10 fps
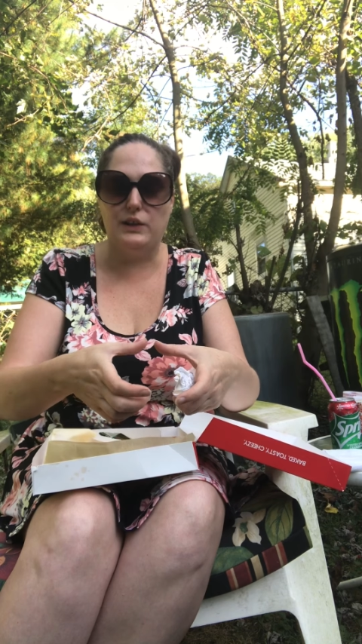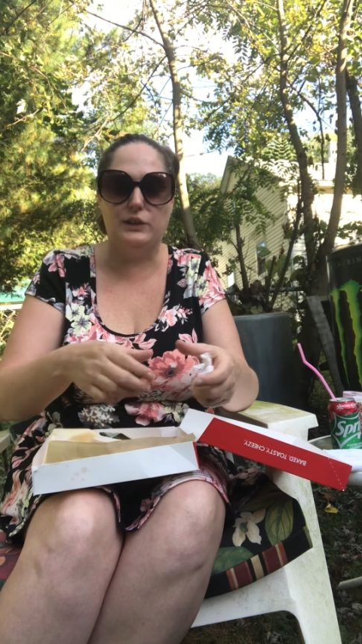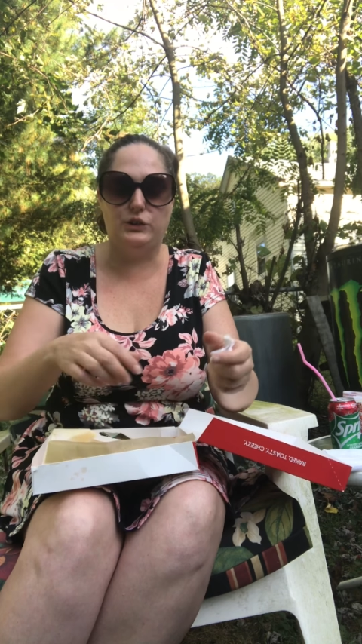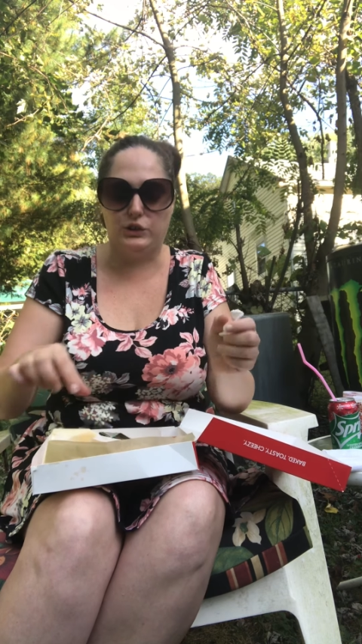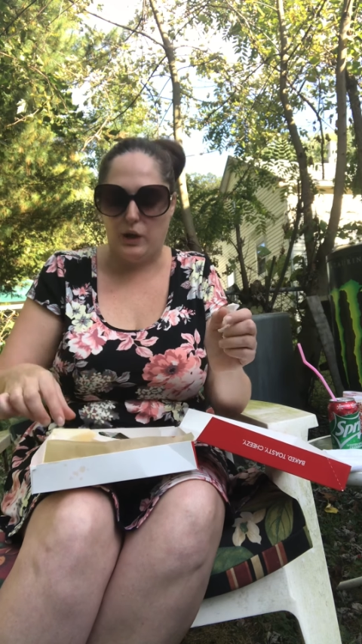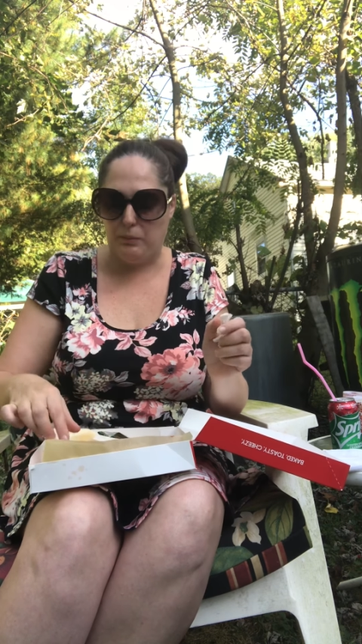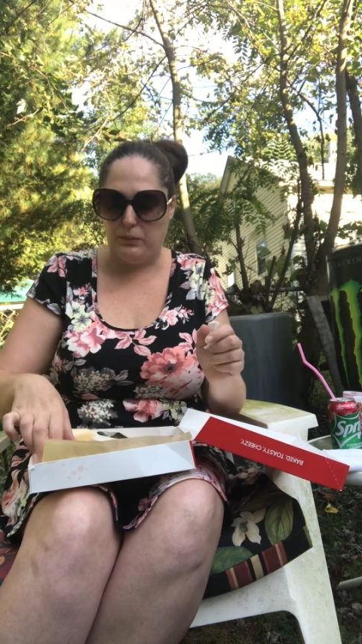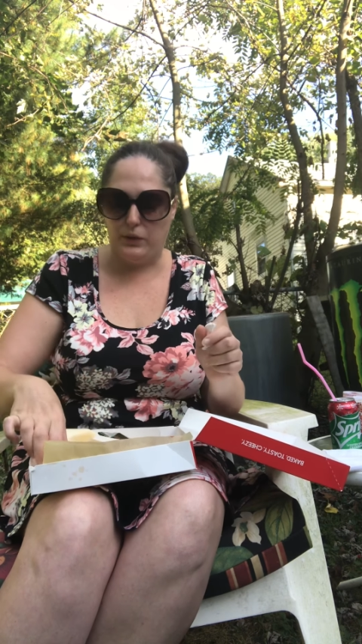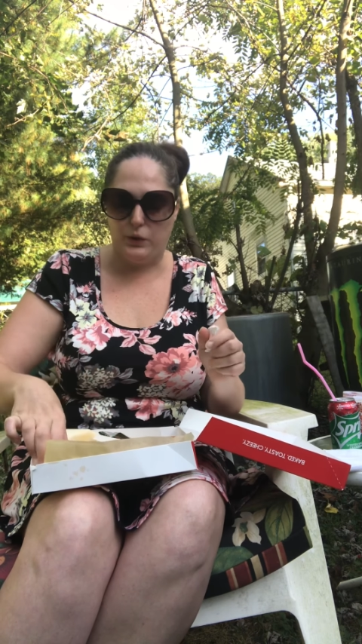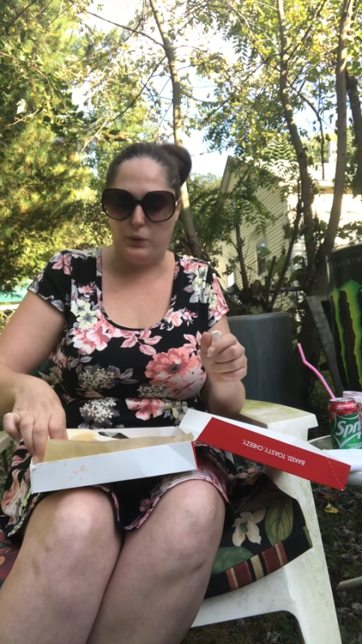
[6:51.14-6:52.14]
kids,
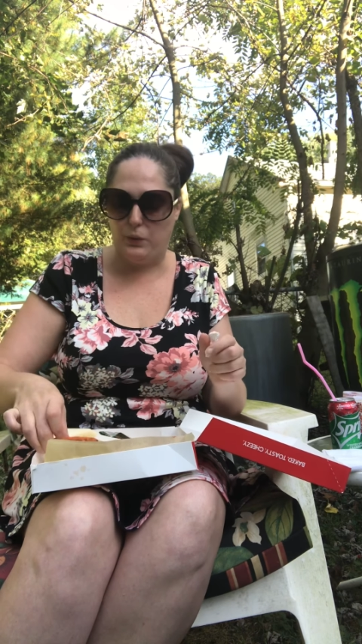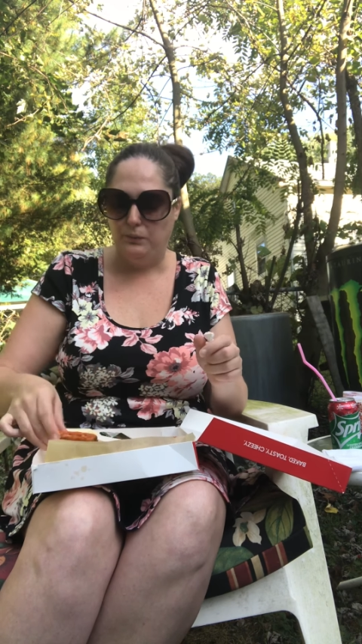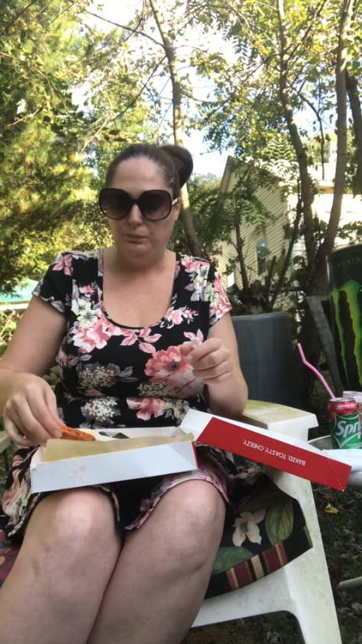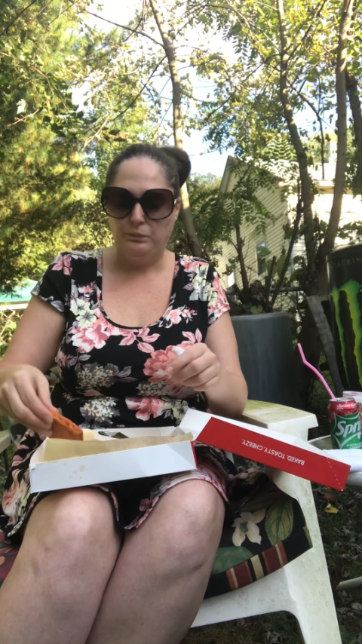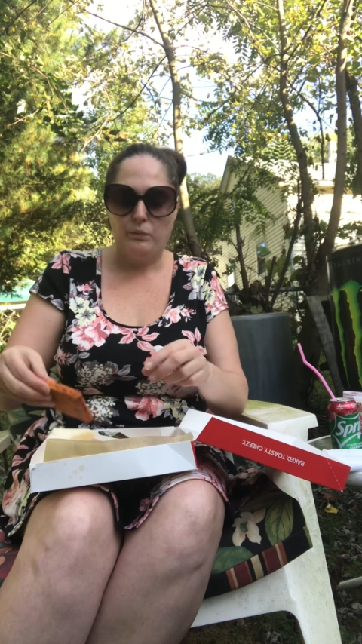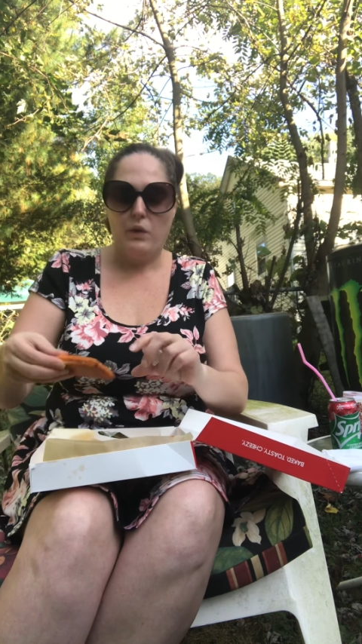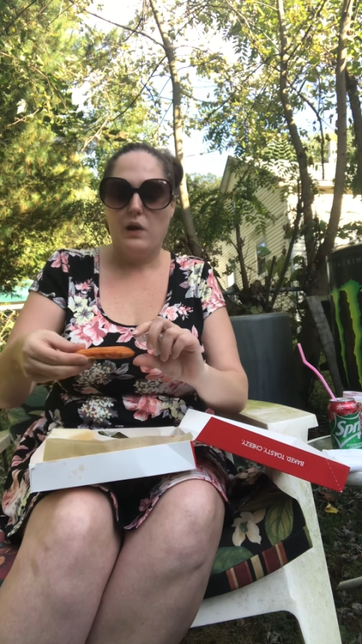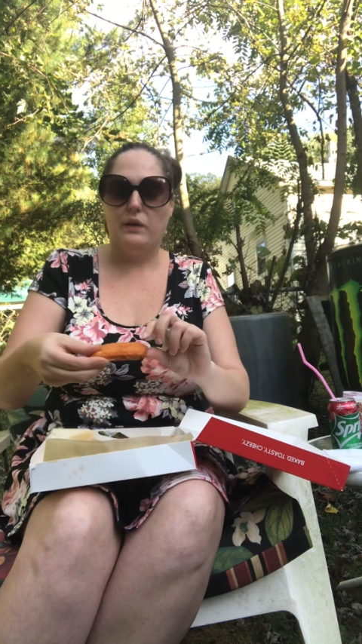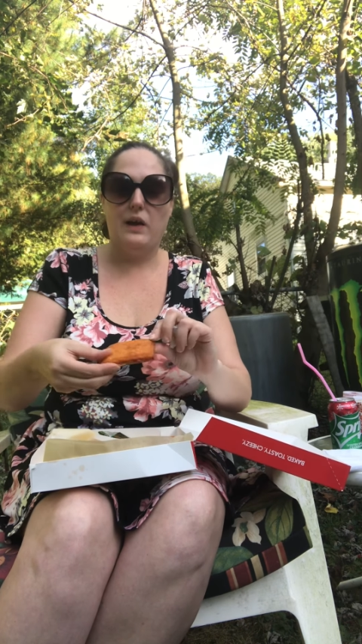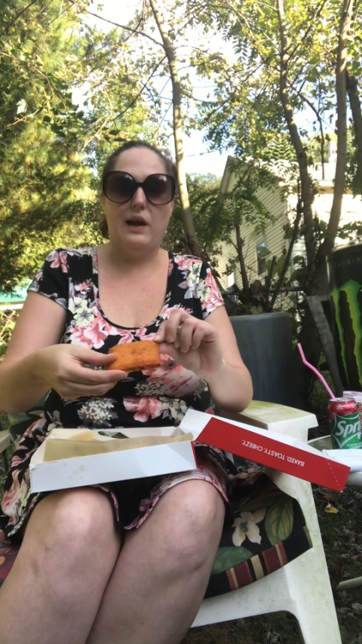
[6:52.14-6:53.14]
something little,
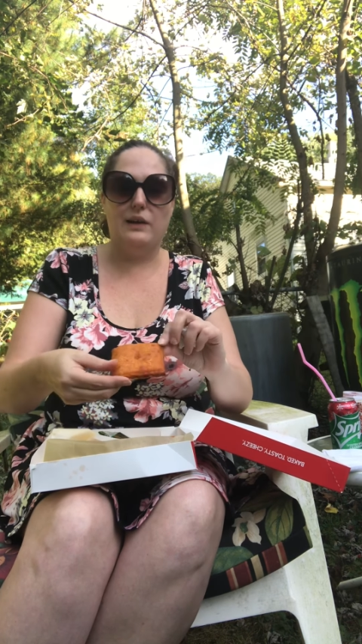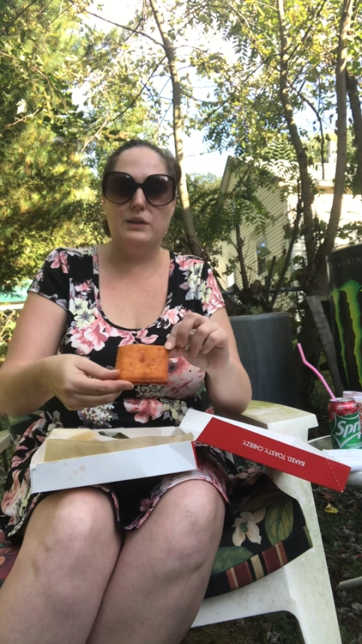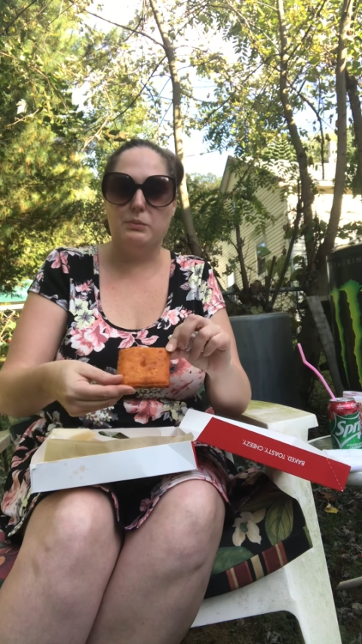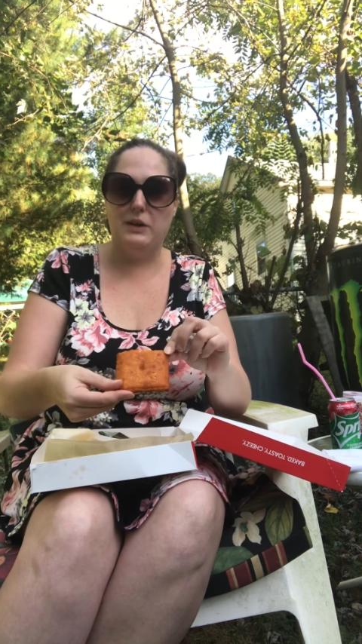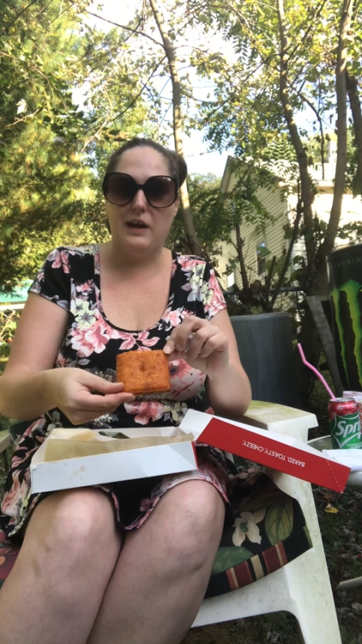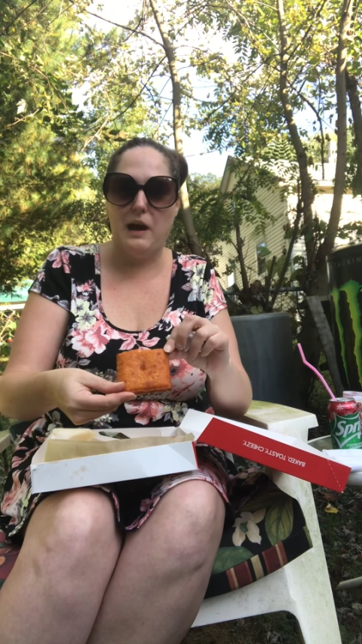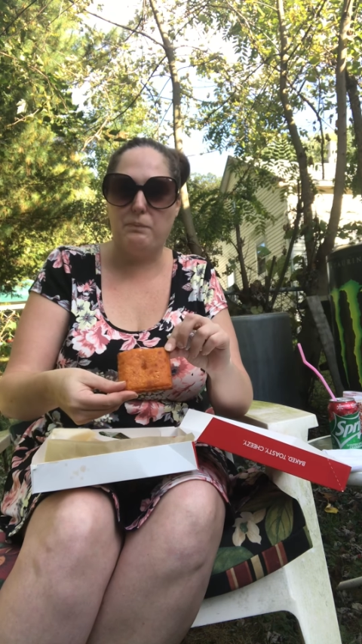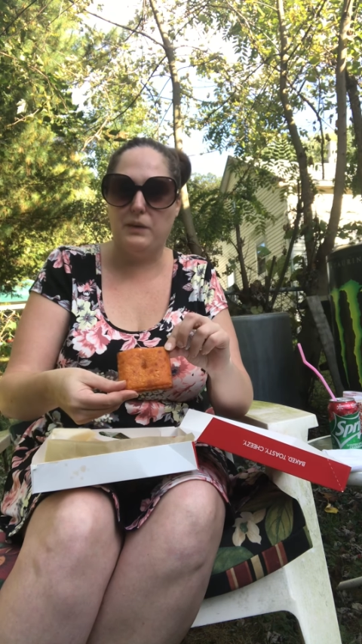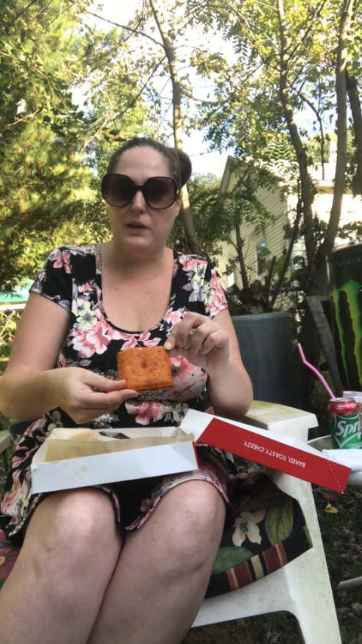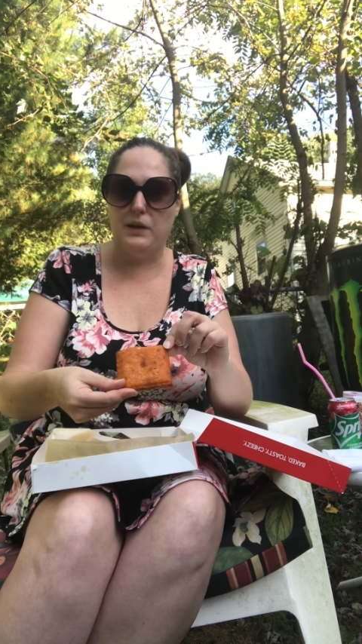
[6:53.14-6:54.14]
hand them a
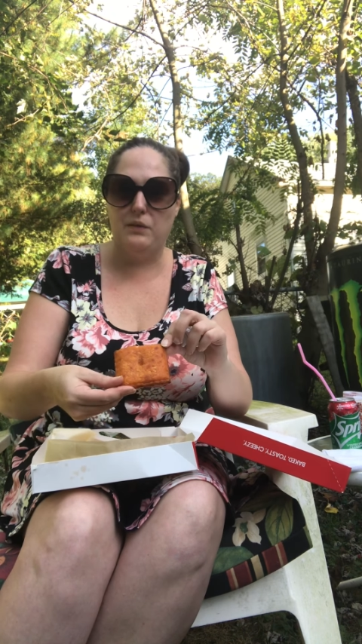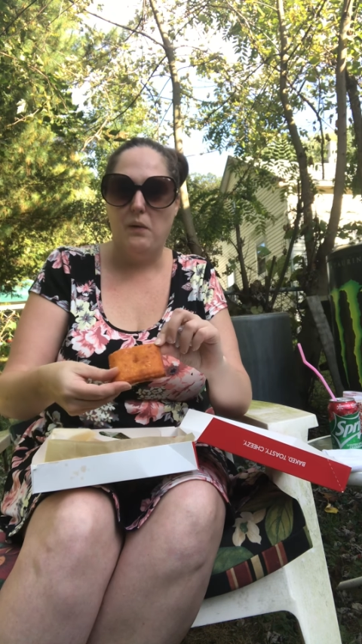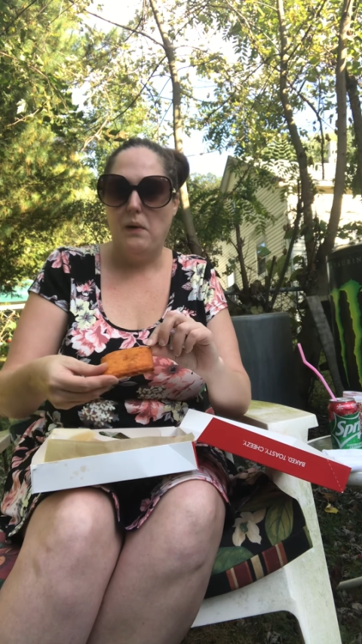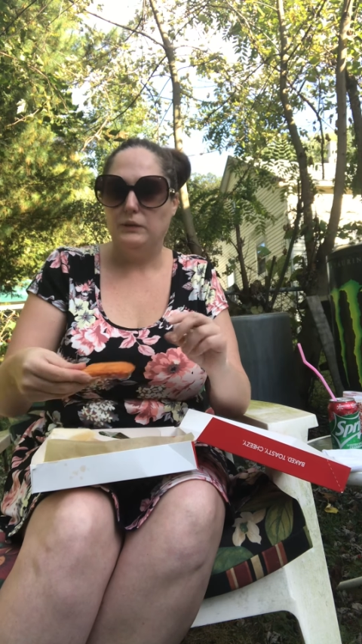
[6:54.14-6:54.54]
napkin,